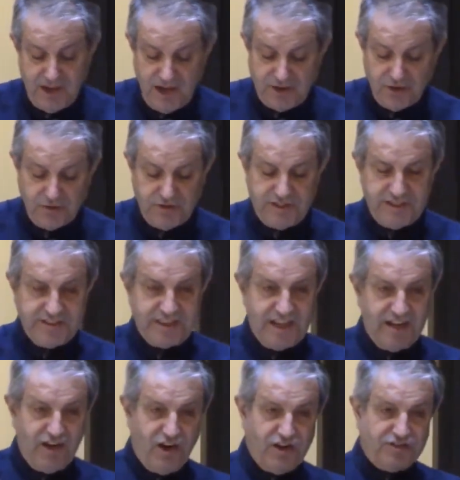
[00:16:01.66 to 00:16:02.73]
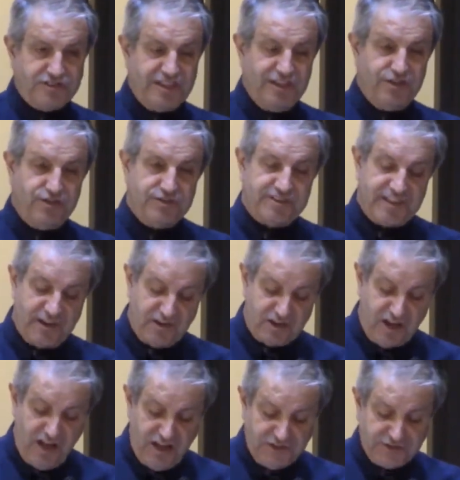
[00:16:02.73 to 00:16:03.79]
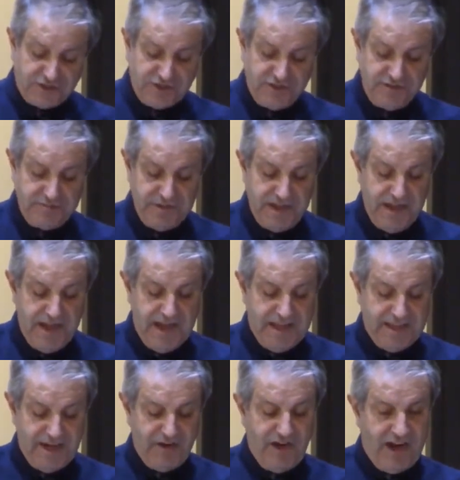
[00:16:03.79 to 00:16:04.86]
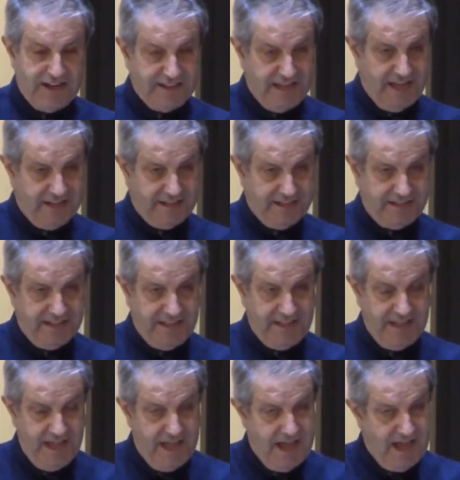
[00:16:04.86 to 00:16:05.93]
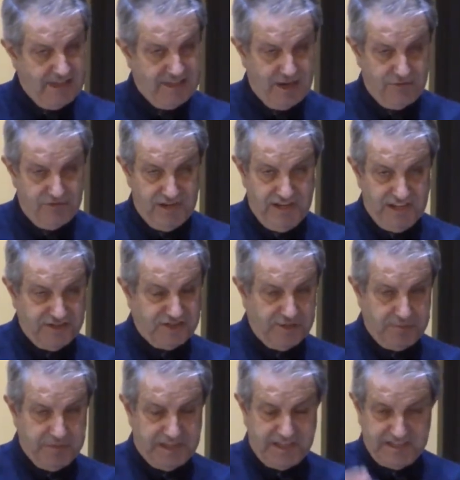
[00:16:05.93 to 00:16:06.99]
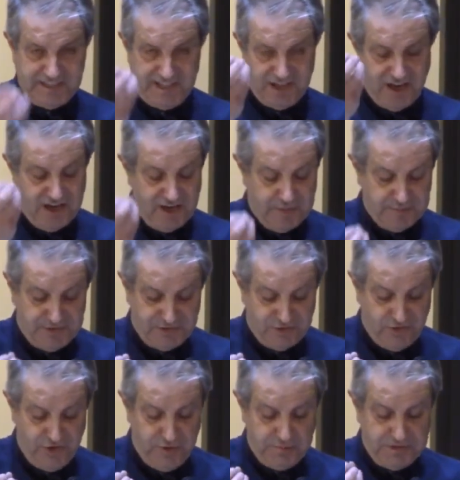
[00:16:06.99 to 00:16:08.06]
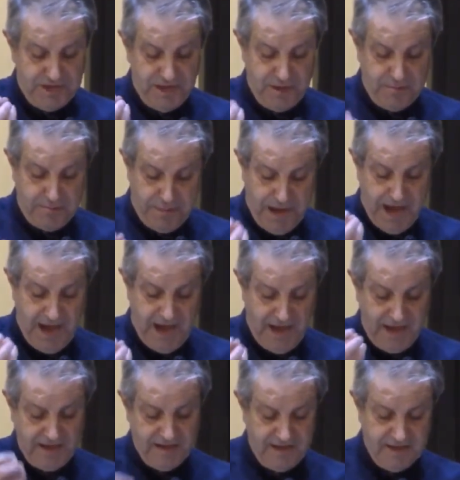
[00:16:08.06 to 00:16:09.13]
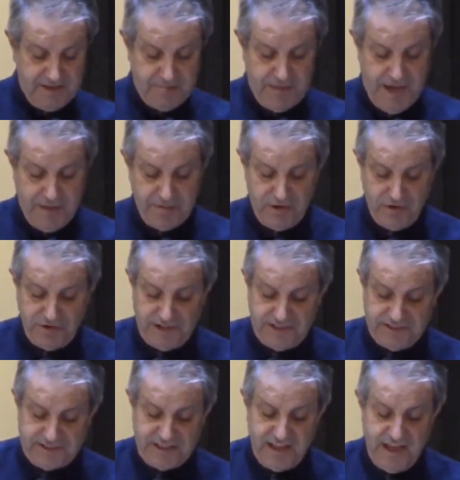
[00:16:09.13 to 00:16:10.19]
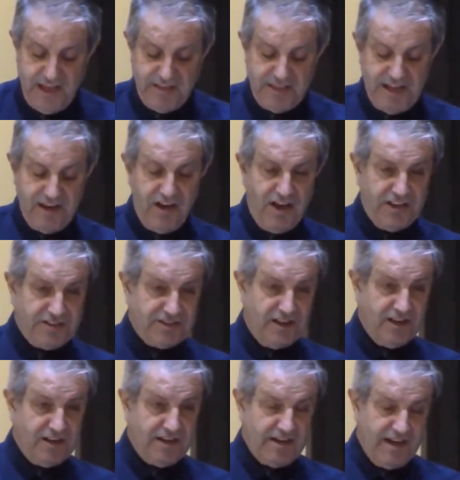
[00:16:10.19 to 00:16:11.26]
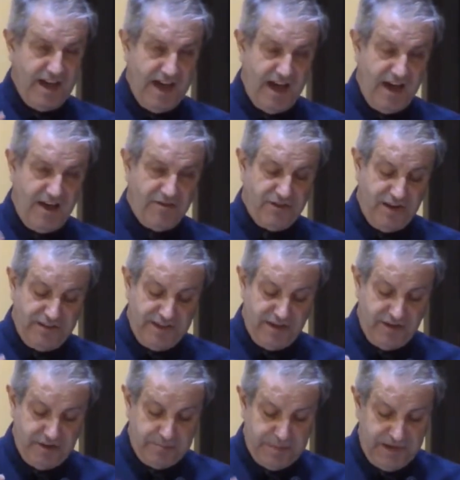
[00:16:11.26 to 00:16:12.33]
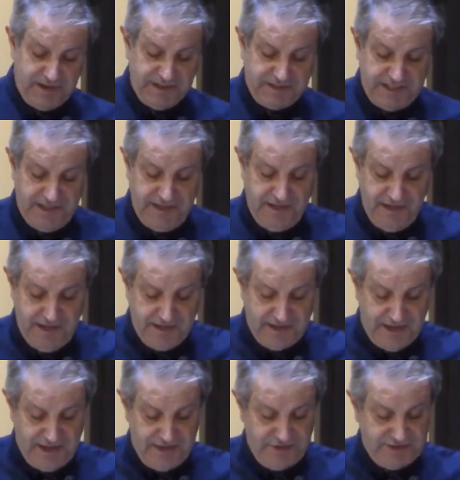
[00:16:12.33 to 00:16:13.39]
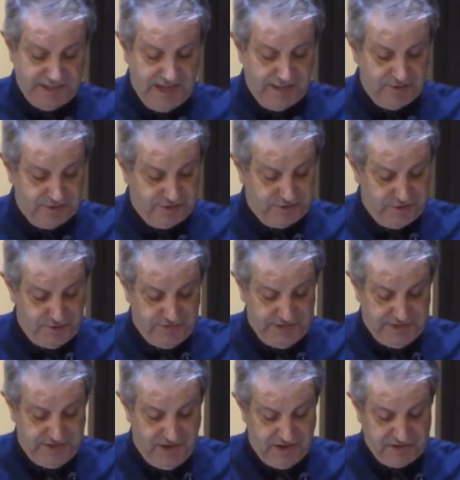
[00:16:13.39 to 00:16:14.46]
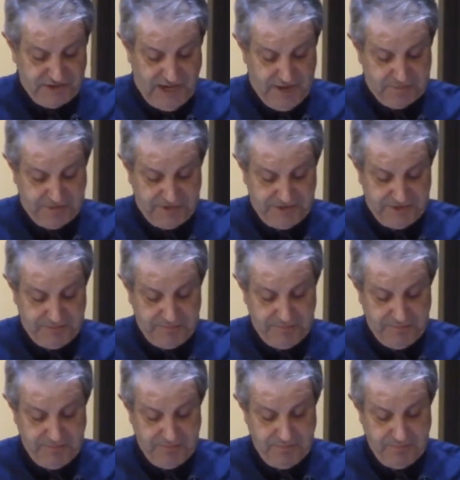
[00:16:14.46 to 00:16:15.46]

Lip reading: not only did they largely lose their culture and their identity and their religion because they got absorbed by the Babylonians, they lost out on their ability to understand those servant song chapters.